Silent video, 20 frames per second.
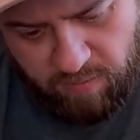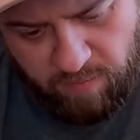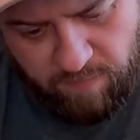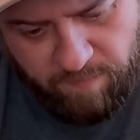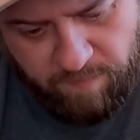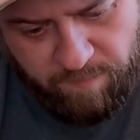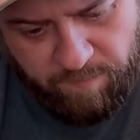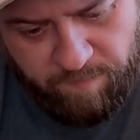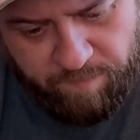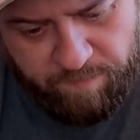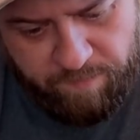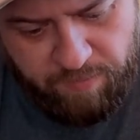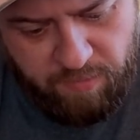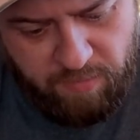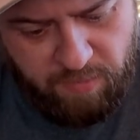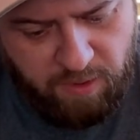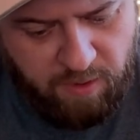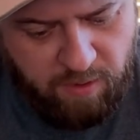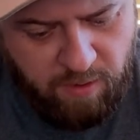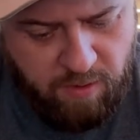
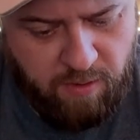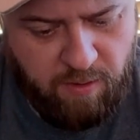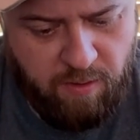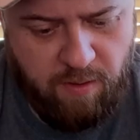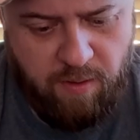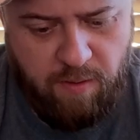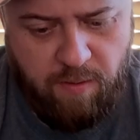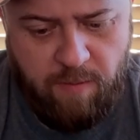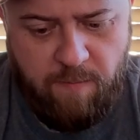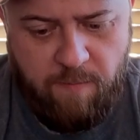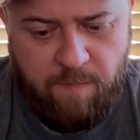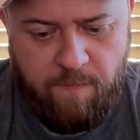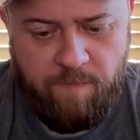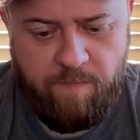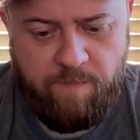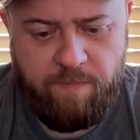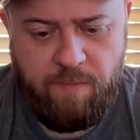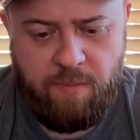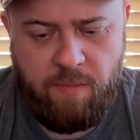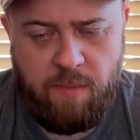
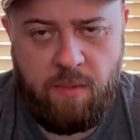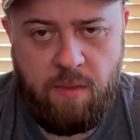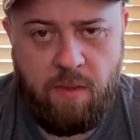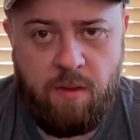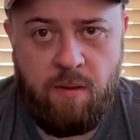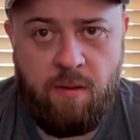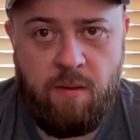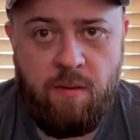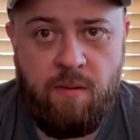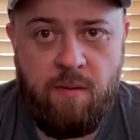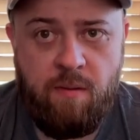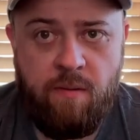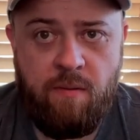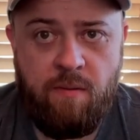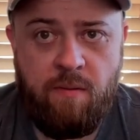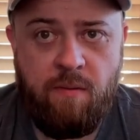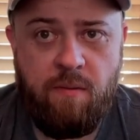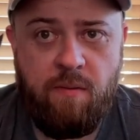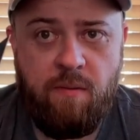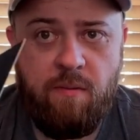
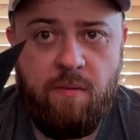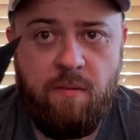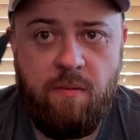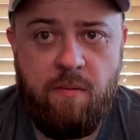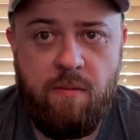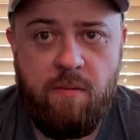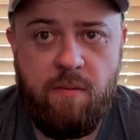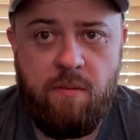(no one is talking)